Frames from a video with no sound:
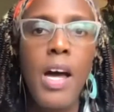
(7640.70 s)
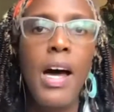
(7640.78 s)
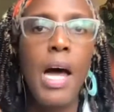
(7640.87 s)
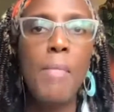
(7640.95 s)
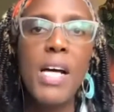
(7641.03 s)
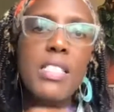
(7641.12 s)

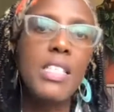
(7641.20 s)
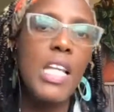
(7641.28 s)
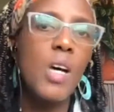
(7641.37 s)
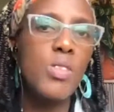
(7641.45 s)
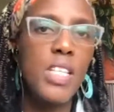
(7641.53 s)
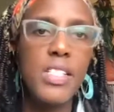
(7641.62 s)
I must
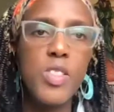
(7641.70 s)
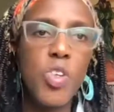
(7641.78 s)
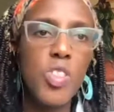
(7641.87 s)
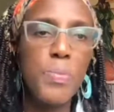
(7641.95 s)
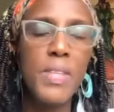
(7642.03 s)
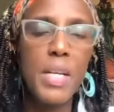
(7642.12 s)
now say it
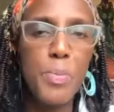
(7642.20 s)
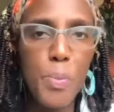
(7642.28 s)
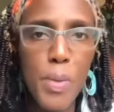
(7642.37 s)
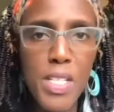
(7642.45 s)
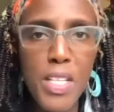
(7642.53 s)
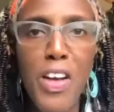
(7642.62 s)
taught me that
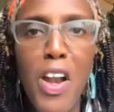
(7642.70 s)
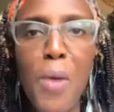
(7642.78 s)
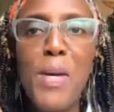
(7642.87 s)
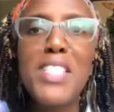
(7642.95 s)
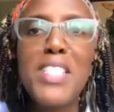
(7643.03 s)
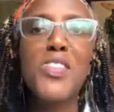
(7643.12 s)
property
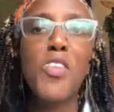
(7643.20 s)
development is